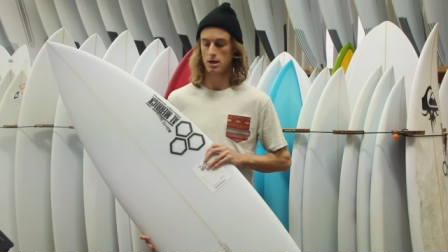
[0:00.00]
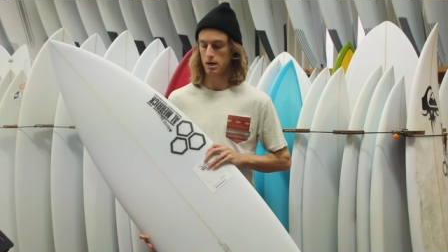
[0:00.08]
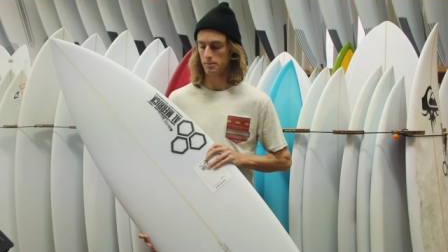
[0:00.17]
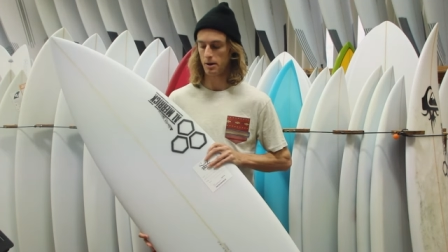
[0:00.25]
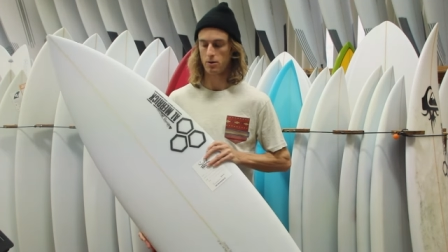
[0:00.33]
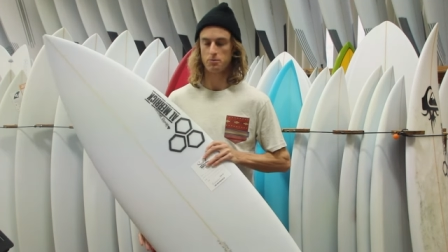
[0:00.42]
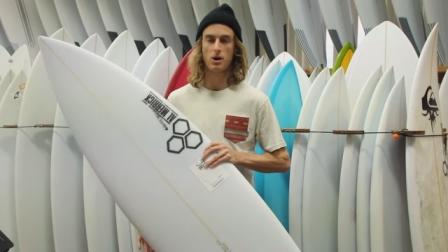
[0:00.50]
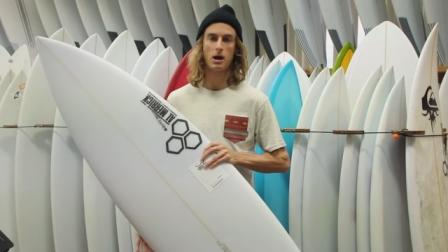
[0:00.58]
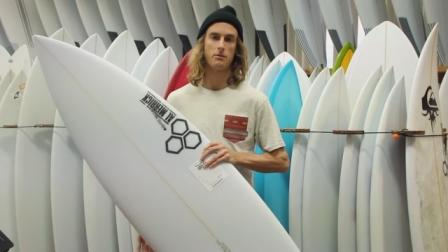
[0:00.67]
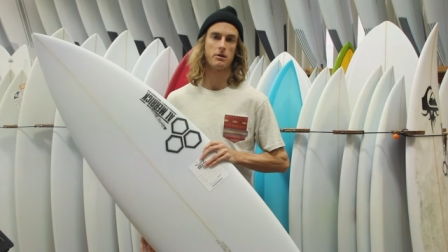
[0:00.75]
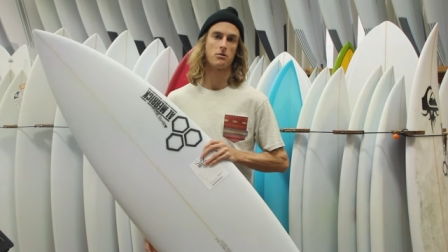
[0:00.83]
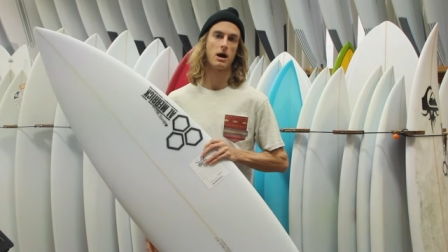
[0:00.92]
um, I would
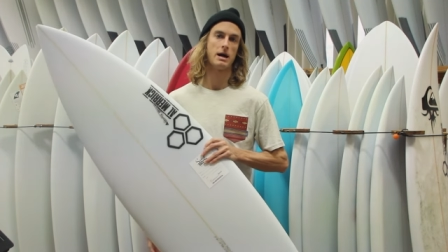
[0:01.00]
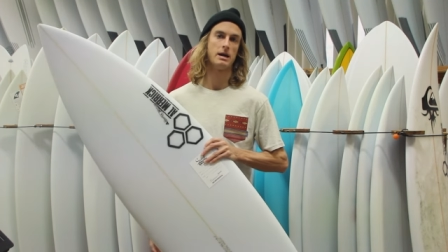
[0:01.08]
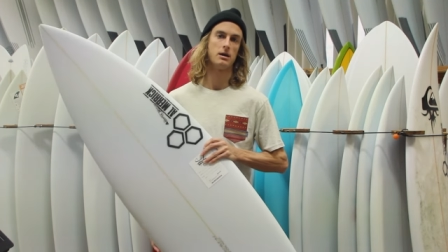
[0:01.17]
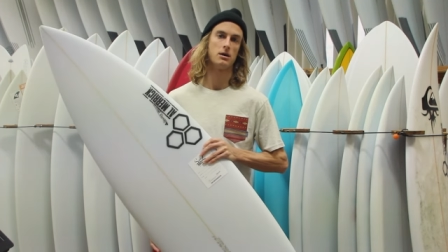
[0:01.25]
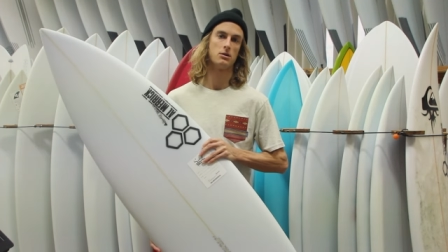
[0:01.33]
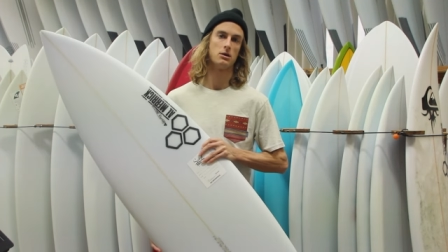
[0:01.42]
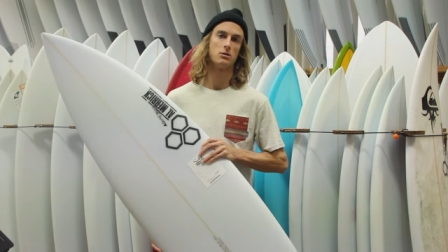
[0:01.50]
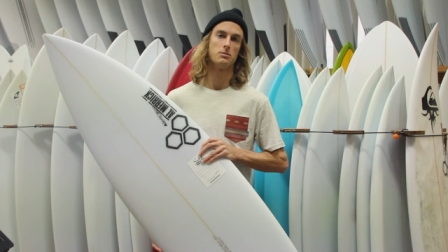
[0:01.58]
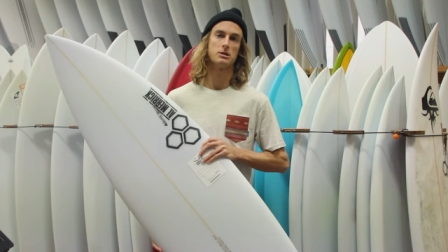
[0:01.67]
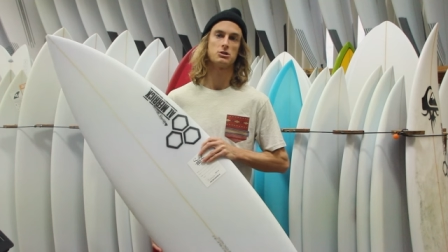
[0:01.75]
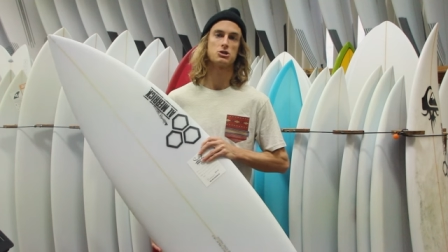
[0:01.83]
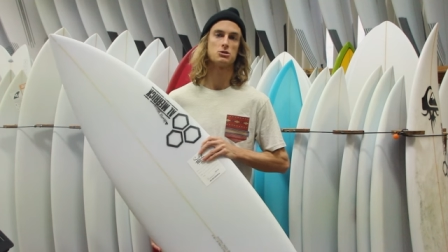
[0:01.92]
probably ride it a little
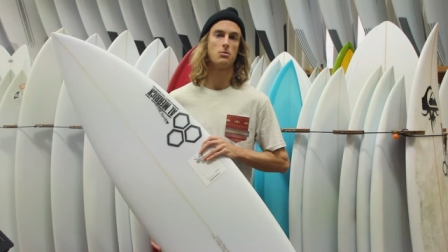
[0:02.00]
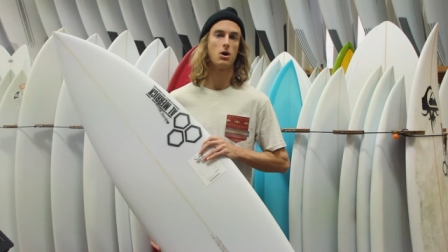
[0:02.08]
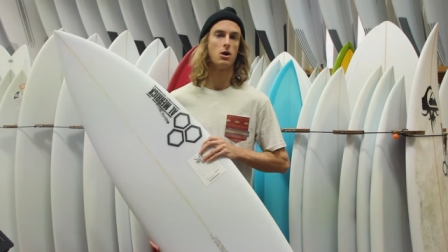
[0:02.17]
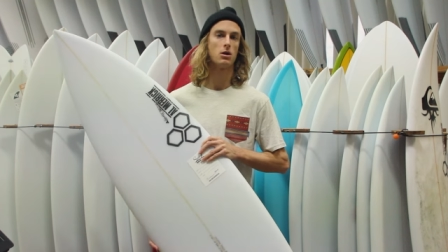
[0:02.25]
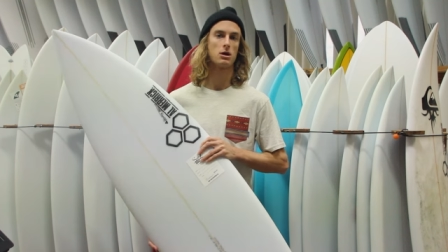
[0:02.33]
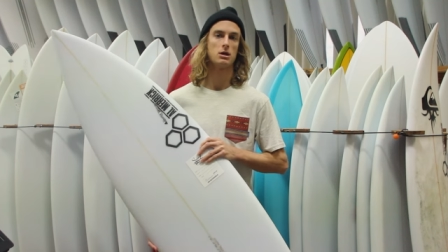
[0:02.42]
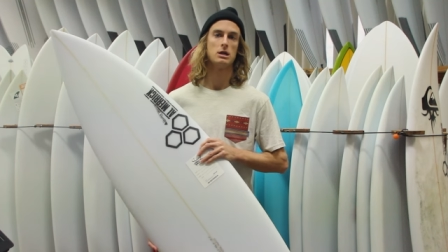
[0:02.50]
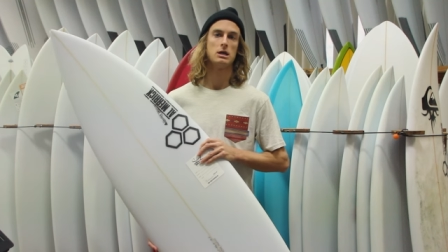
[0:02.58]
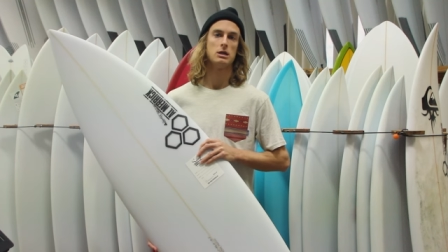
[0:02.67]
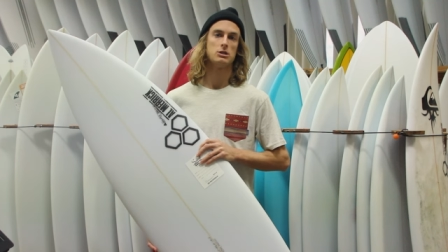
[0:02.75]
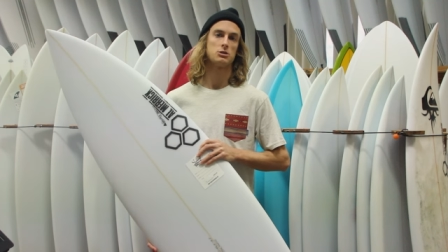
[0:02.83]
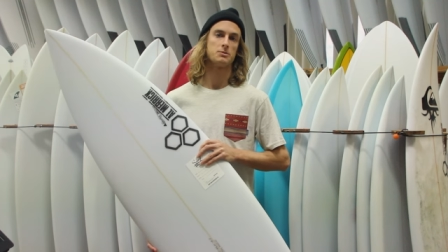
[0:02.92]
bit smaller
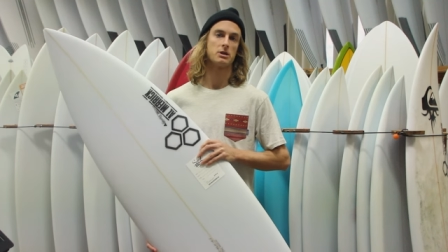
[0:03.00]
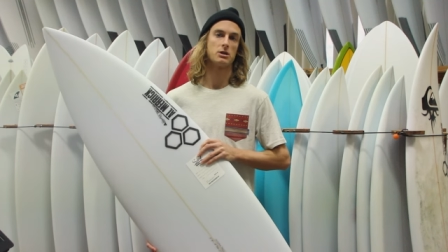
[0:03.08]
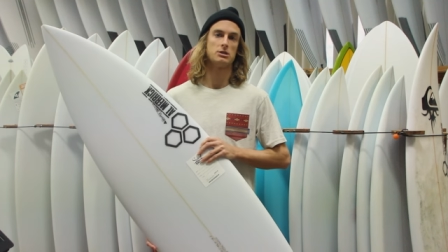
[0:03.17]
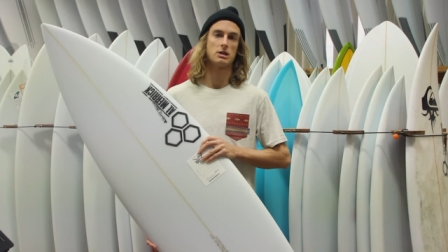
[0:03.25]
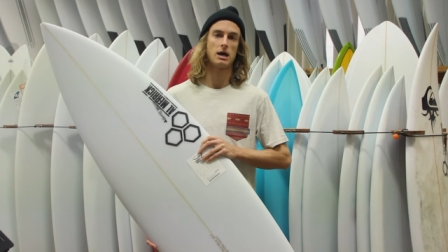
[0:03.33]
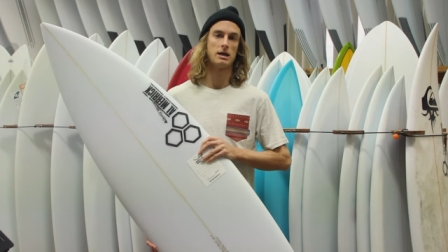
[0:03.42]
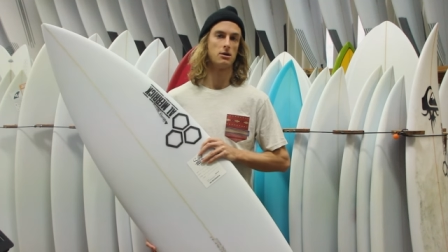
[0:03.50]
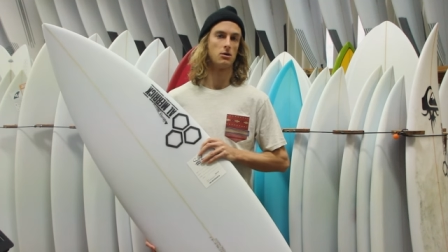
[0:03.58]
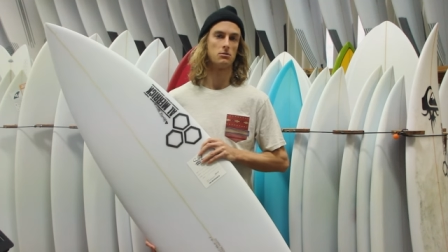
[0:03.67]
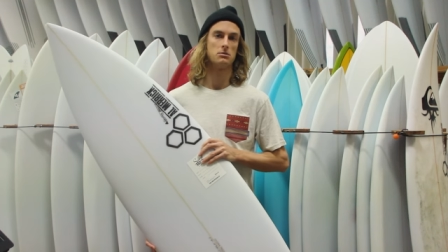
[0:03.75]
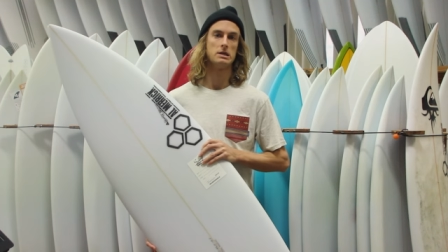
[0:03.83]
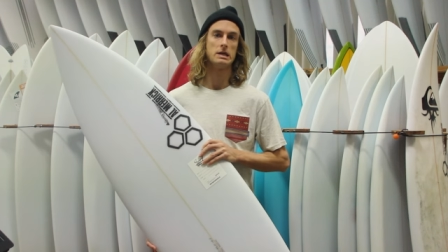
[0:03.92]
just because I
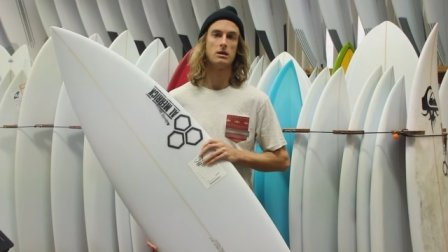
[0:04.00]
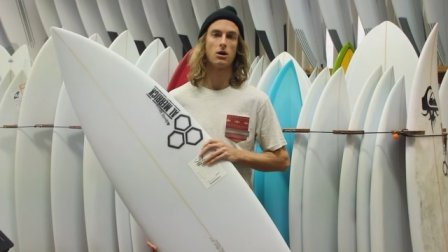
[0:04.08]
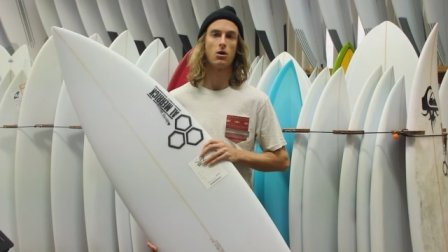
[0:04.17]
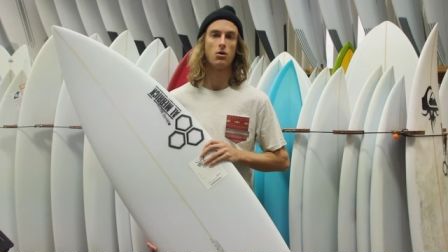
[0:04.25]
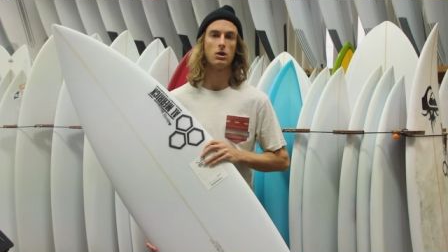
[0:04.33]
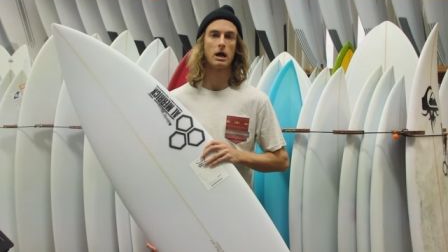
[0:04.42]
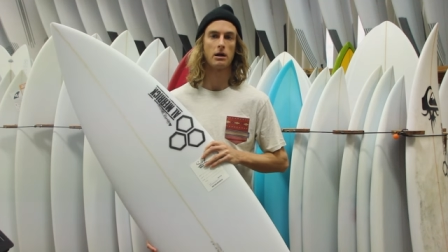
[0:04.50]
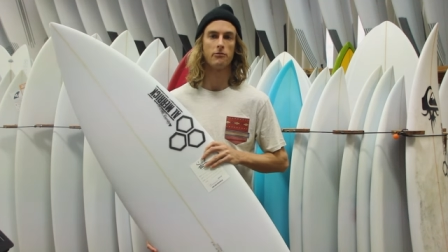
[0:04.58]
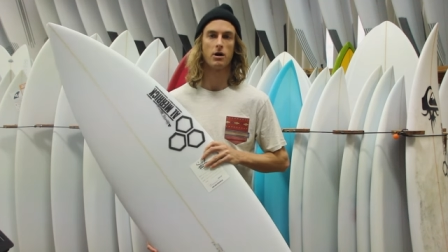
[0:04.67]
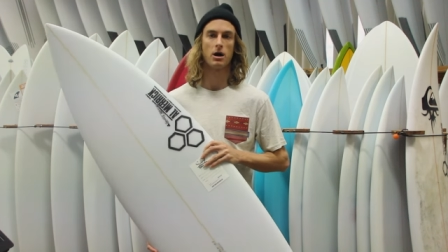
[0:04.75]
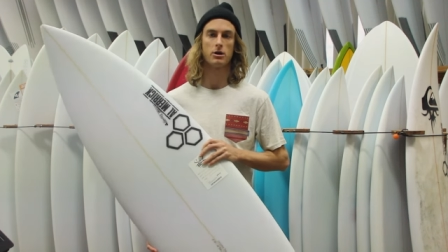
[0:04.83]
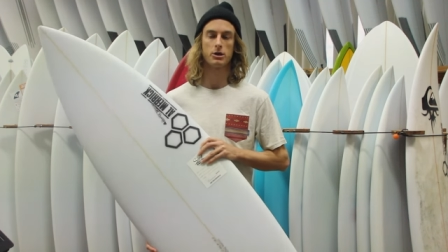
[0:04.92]
don't need a whole lot of
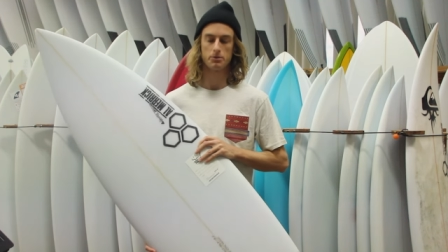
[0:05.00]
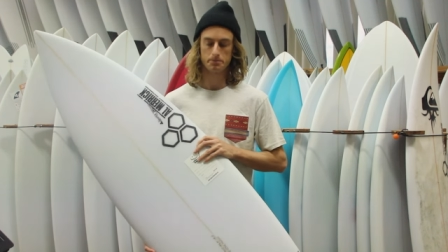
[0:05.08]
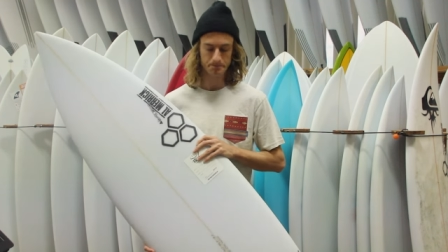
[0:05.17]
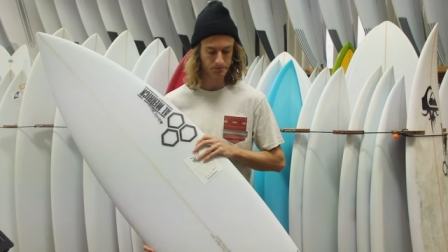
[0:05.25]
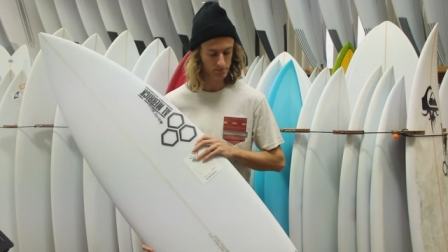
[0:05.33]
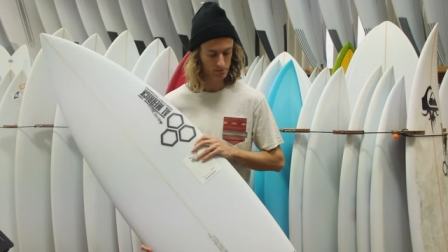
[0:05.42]
volume.